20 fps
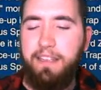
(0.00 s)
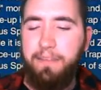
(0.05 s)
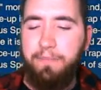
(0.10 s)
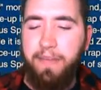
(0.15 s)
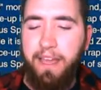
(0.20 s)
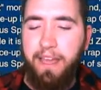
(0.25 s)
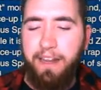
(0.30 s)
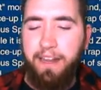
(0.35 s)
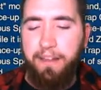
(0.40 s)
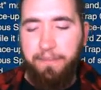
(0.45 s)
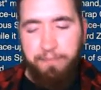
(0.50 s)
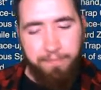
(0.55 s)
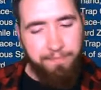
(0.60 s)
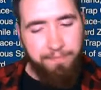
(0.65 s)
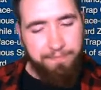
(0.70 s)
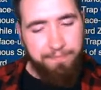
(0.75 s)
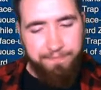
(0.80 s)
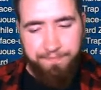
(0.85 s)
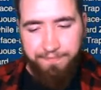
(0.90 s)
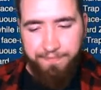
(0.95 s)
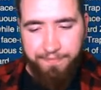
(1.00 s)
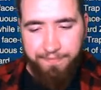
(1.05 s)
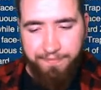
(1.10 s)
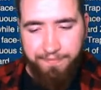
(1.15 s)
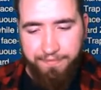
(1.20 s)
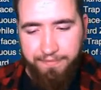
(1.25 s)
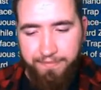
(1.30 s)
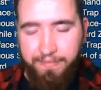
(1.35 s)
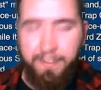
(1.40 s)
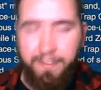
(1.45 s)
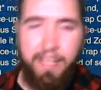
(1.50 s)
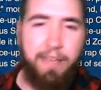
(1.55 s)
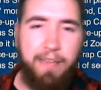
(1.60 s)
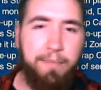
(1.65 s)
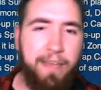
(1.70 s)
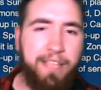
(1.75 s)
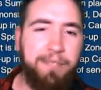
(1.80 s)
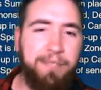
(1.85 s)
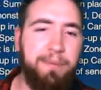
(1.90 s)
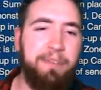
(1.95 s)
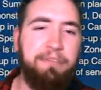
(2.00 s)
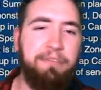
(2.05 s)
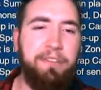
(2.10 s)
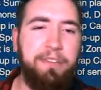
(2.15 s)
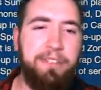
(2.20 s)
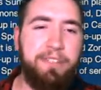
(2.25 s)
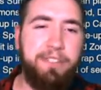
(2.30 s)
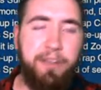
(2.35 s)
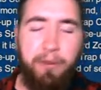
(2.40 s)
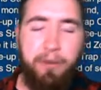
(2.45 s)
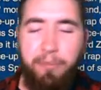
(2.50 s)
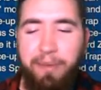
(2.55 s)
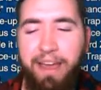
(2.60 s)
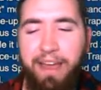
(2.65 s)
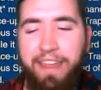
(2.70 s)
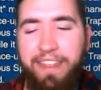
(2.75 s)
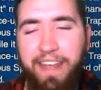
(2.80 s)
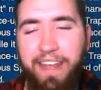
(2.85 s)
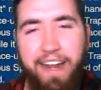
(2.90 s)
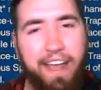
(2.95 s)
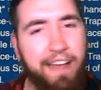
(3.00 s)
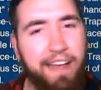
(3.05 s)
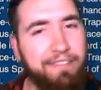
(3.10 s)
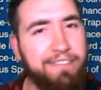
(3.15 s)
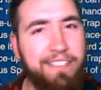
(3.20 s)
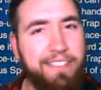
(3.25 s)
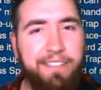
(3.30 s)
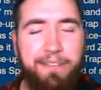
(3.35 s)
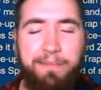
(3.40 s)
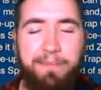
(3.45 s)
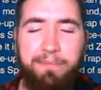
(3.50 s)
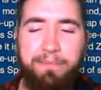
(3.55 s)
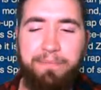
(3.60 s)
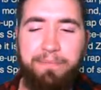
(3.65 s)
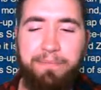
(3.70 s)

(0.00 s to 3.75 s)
Man, it makes me feel so bad that I have to